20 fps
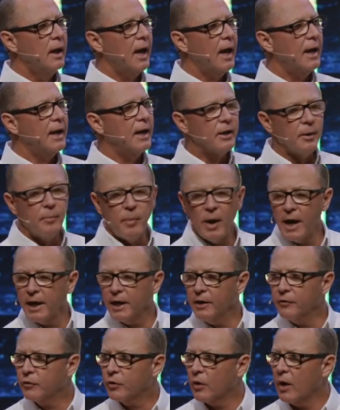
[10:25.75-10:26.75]
And in the
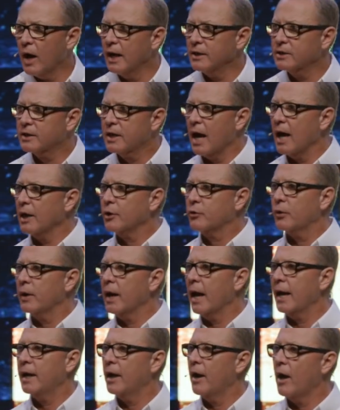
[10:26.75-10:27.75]
body of Christ, God
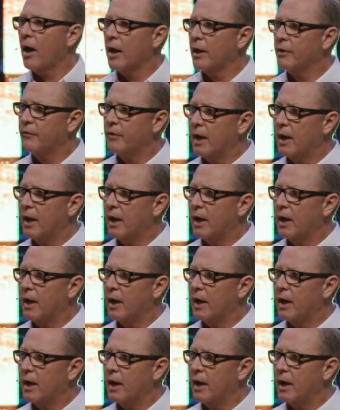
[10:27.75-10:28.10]
created all